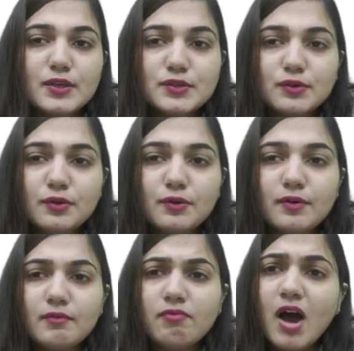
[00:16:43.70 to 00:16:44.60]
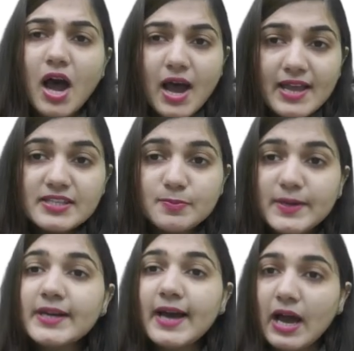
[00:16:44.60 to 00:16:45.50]
So high
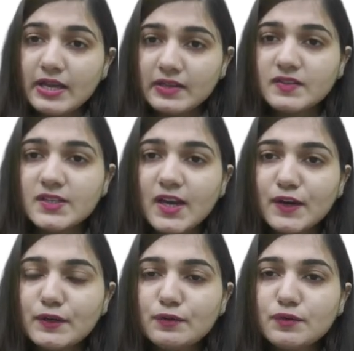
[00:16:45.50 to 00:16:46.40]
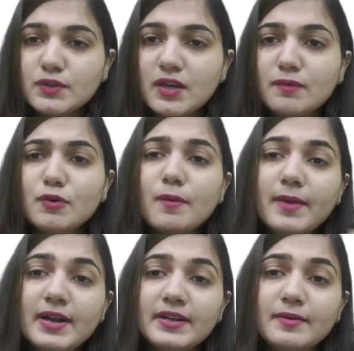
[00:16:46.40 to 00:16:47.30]
speed ions are used here,
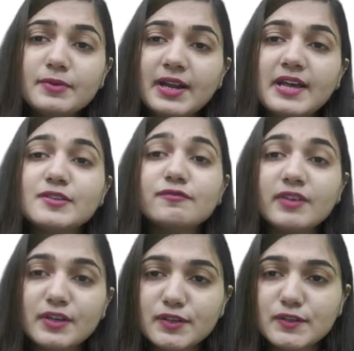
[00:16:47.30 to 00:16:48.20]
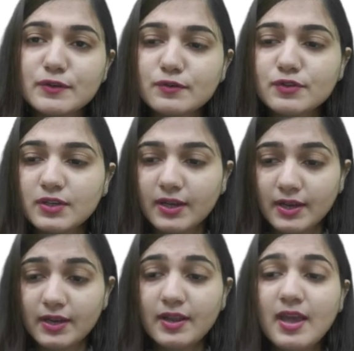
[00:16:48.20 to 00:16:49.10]
momentum transfer is used
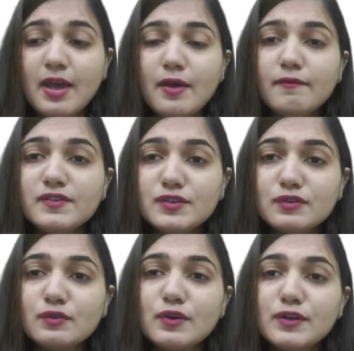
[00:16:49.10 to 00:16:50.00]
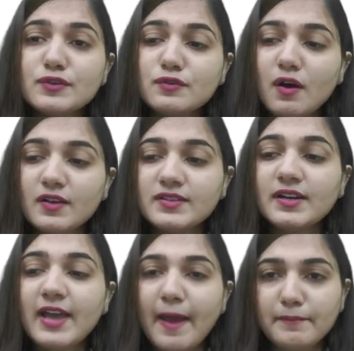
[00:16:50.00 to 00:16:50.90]
here, which is going to cause
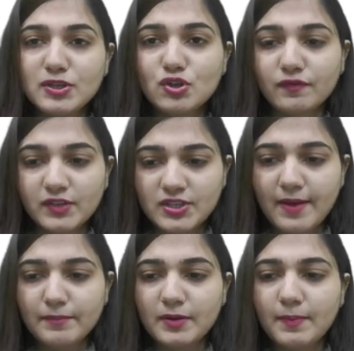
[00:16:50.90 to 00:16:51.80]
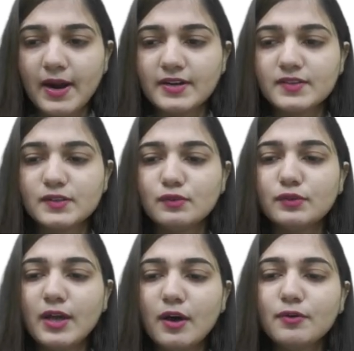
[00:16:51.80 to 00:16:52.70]
the damage of the chamber parts.
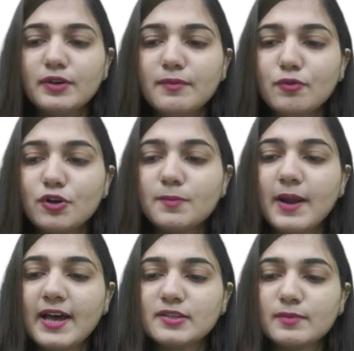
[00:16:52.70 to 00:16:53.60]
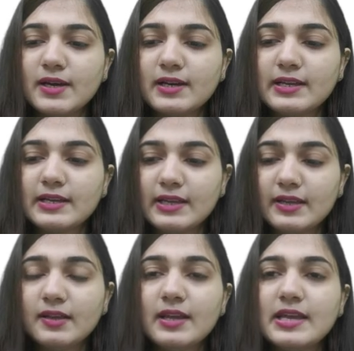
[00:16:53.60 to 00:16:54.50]
So now remote plasma
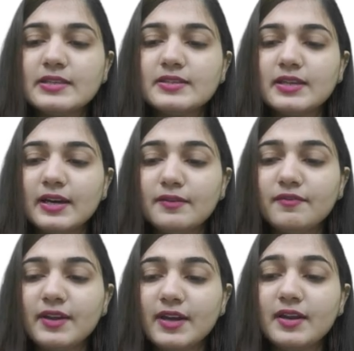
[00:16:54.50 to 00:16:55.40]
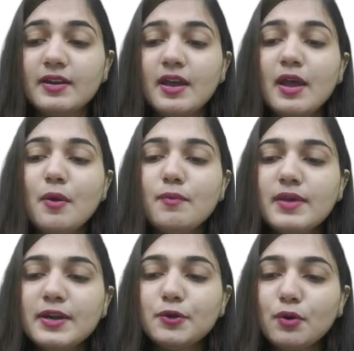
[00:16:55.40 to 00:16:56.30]
cleaning is done where
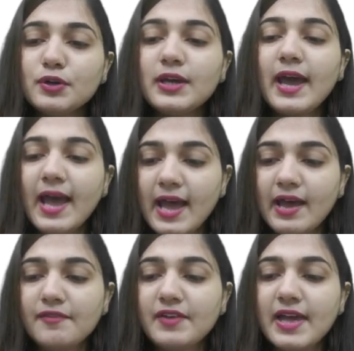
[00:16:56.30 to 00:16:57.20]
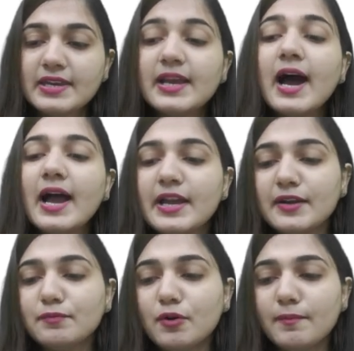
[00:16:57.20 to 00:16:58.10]
we don't have any
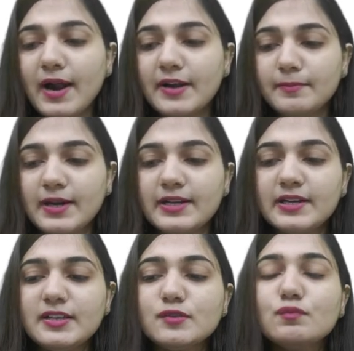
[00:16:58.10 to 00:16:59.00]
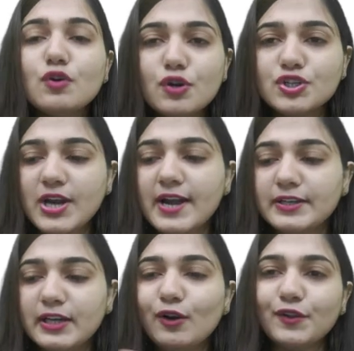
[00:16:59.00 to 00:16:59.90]
ion bombardment. It is more
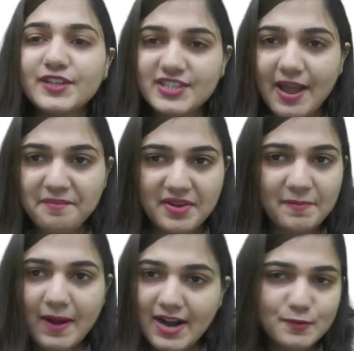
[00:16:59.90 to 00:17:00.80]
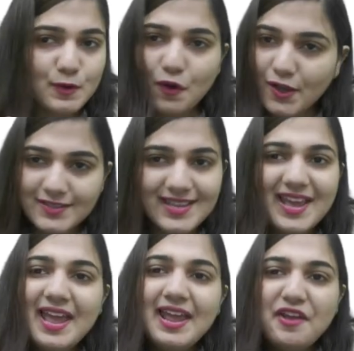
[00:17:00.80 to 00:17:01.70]
gentle on the chamber parts, because
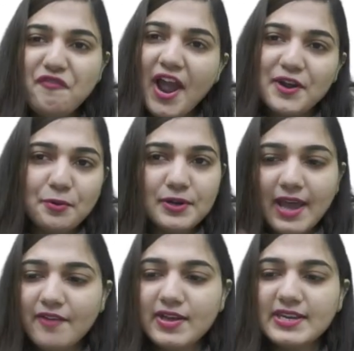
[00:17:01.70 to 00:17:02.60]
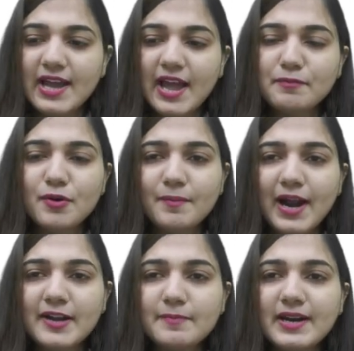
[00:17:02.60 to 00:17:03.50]
if I don't have any ion
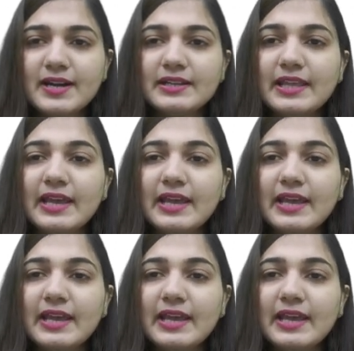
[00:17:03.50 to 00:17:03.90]
bombardment,